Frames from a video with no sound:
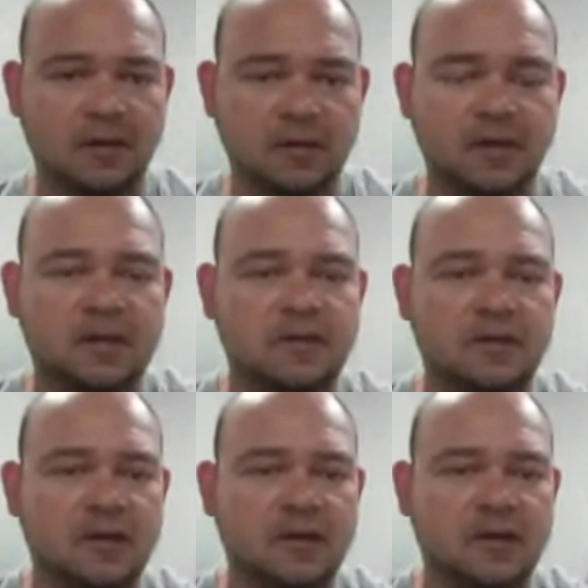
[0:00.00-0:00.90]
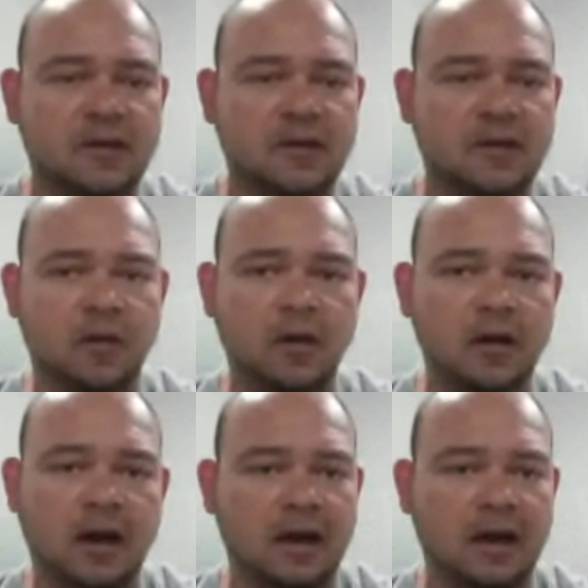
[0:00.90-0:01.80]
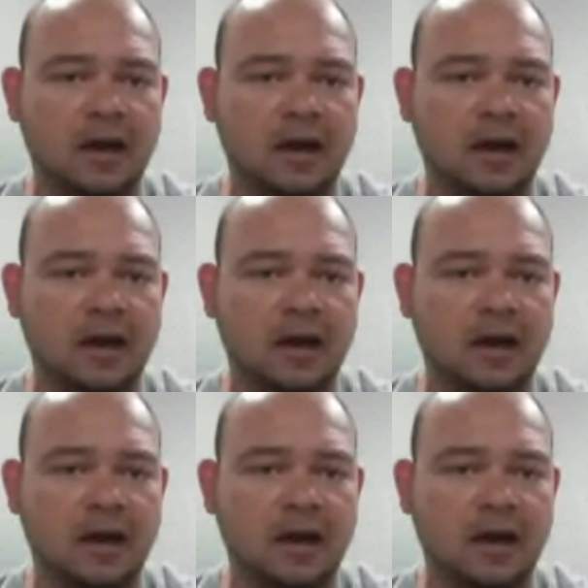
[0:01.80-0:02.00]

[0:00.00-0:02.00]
I don't think there's anything wrong. I